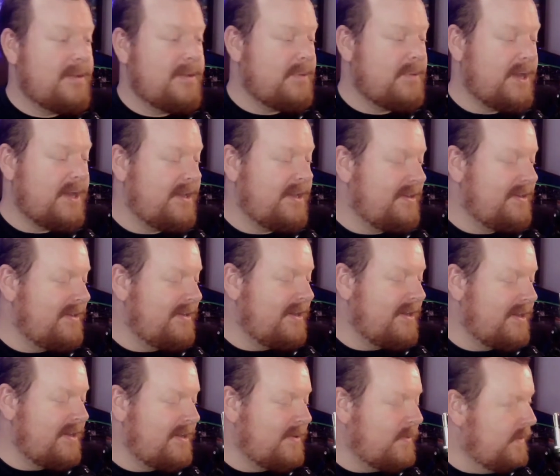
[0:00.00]
But
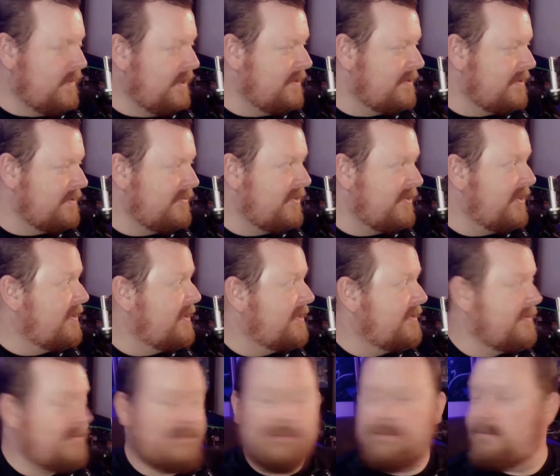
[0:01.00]
we are
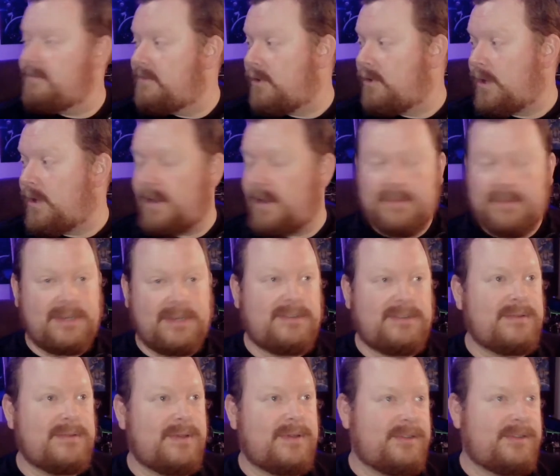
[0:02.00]
very crammed
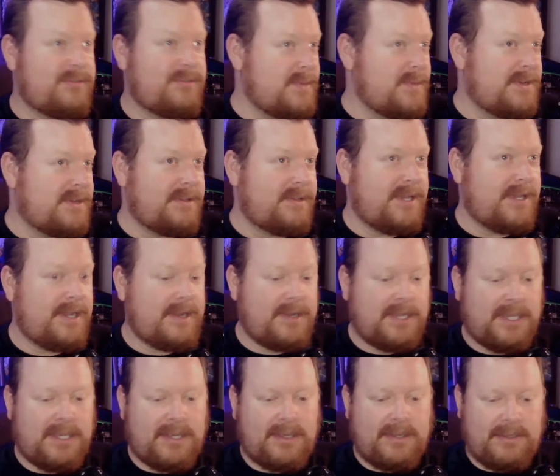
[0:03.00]
into a small area